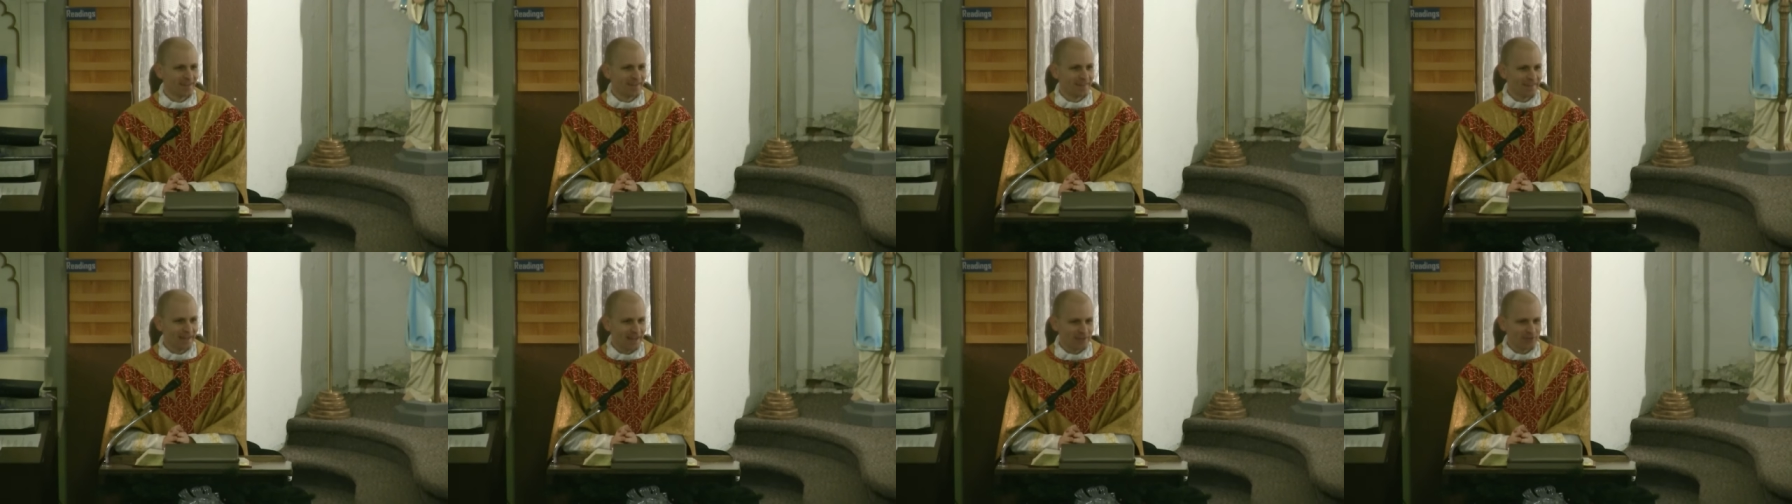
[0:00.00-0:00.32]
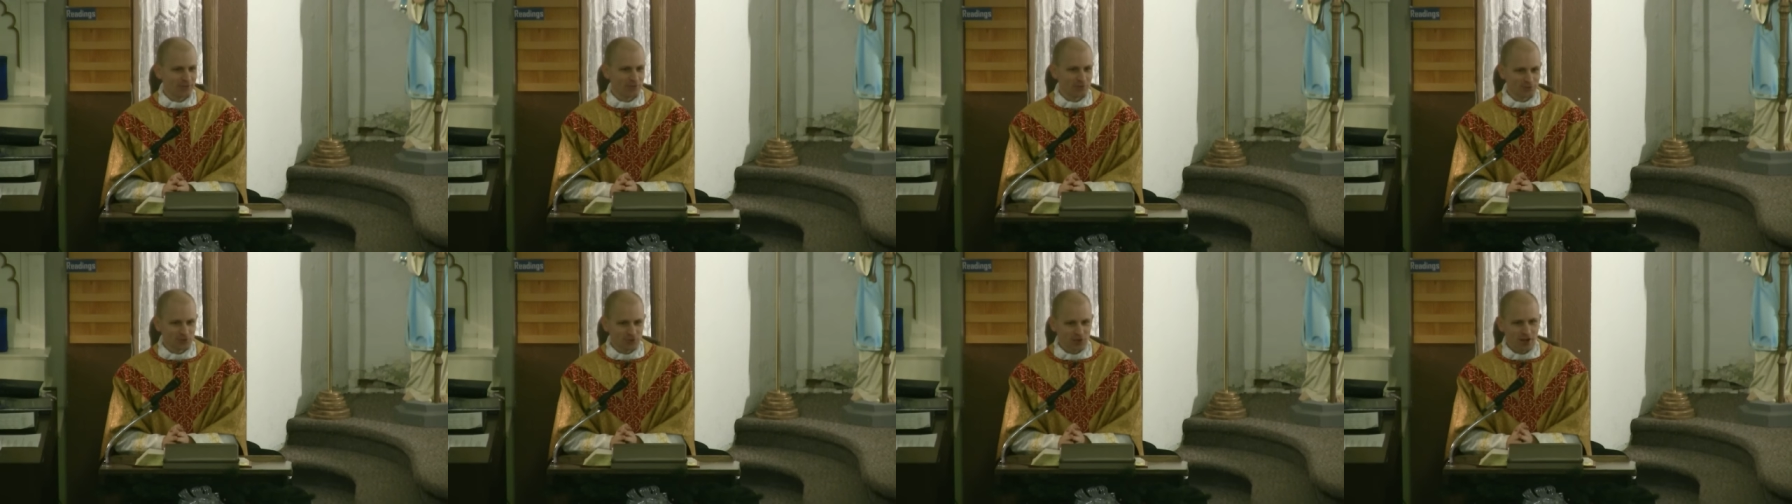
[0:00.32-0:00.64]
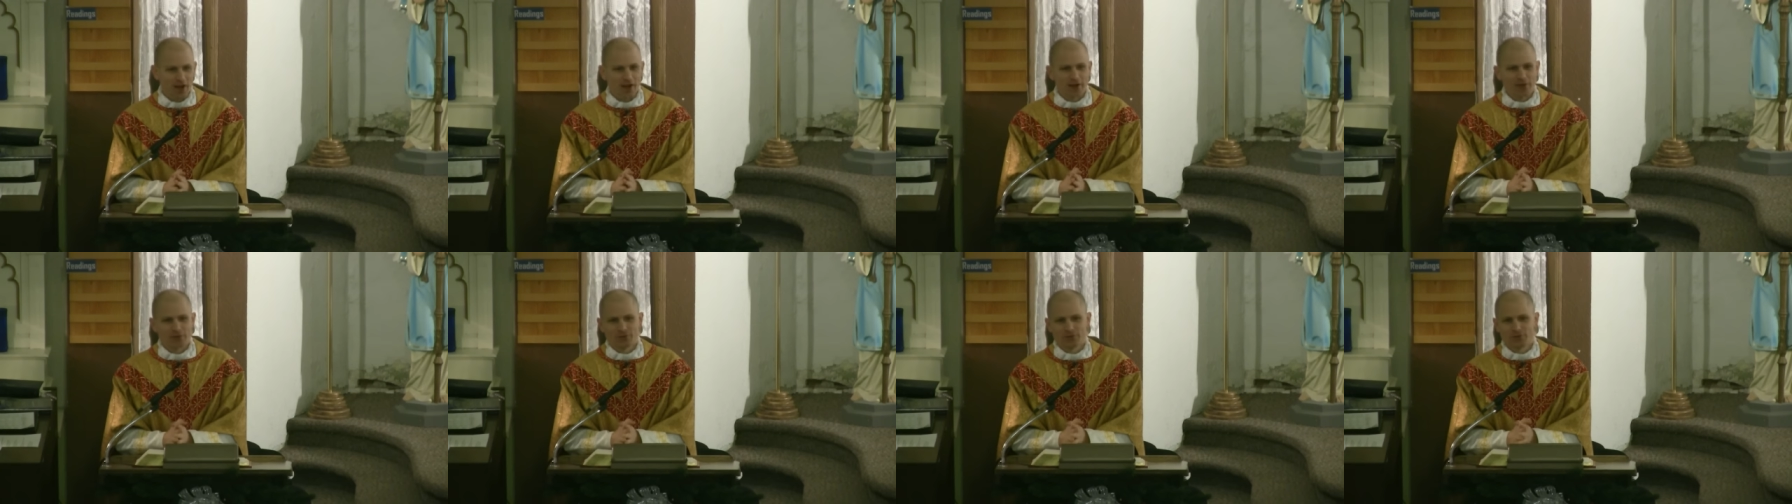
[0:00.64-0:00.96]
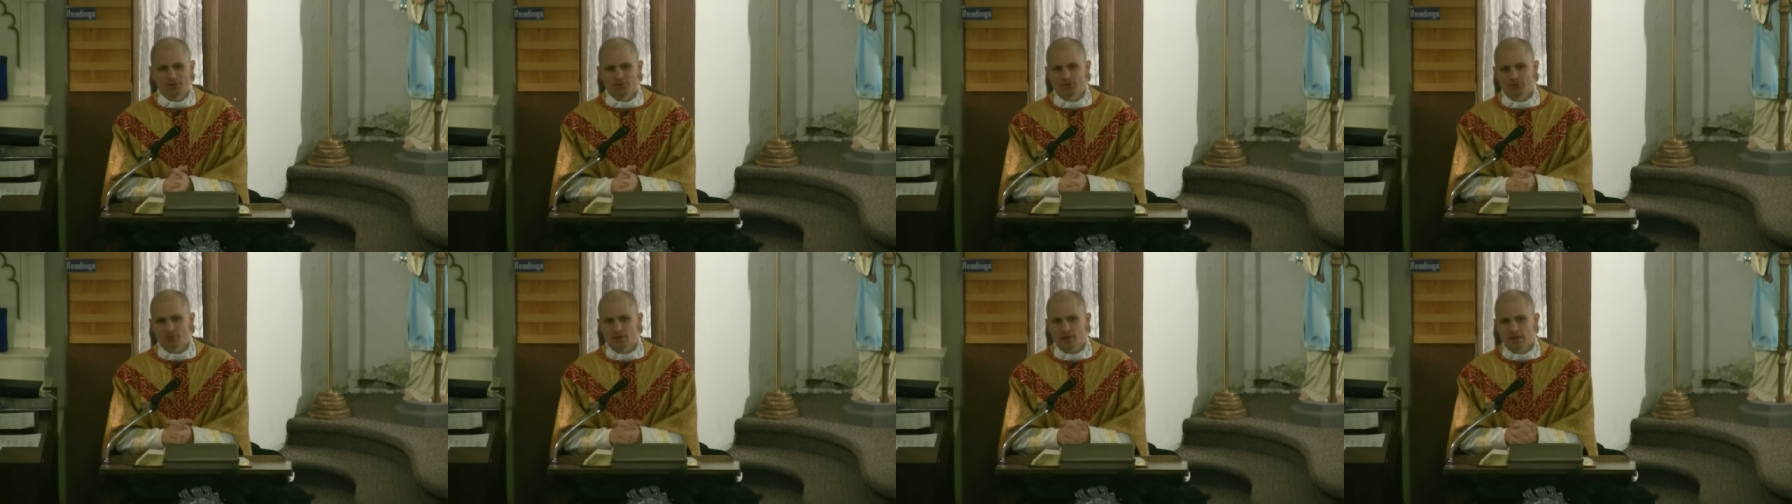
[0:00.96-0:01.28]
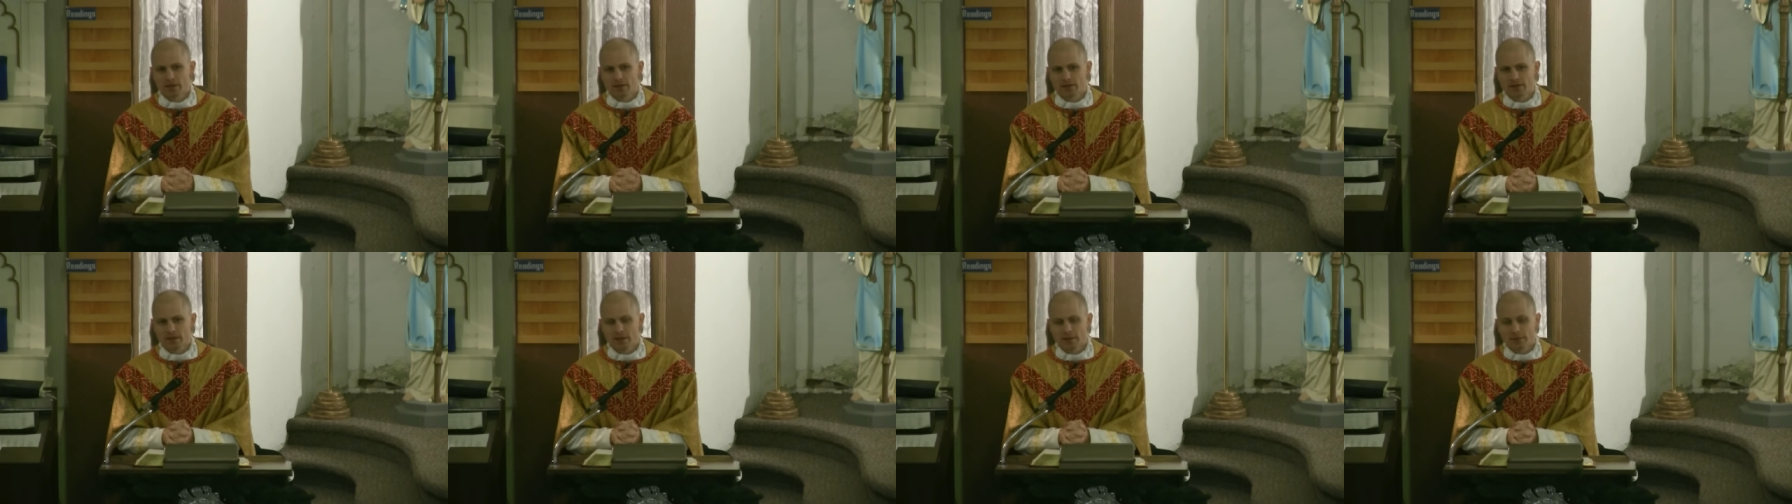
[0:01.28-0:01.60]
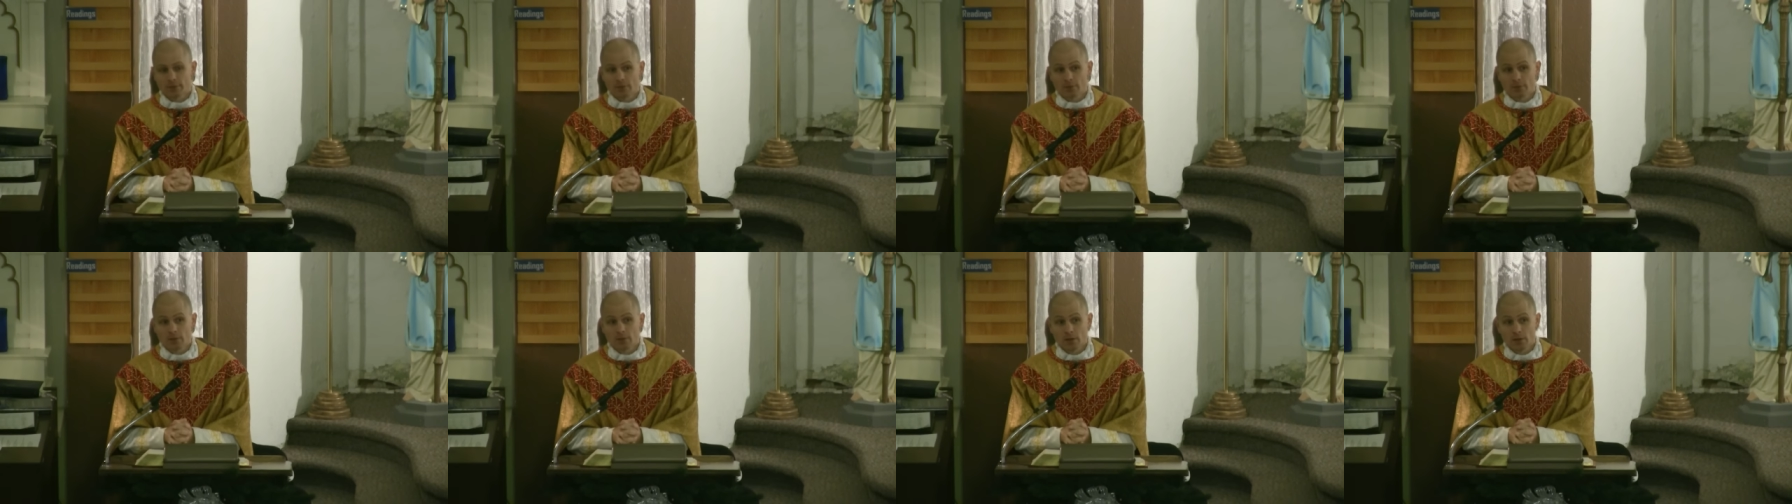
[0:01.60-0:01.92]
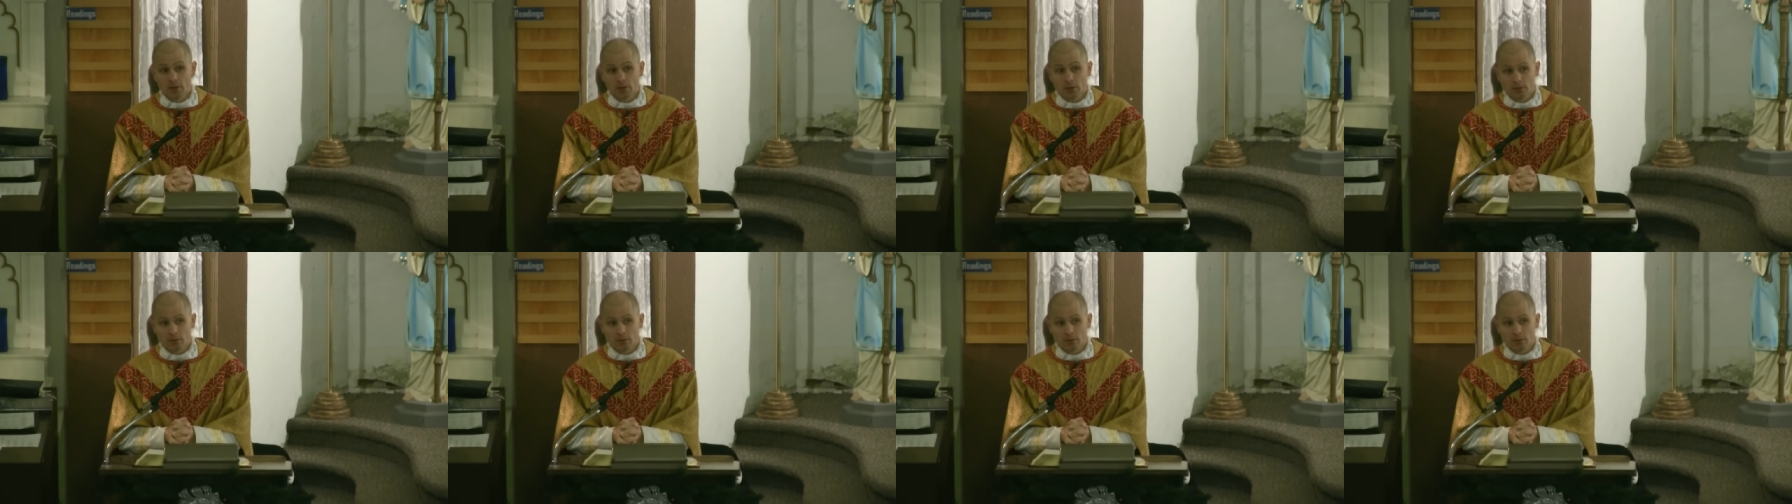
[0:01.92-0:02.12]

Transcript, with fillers: And that's the challenge, right? That's,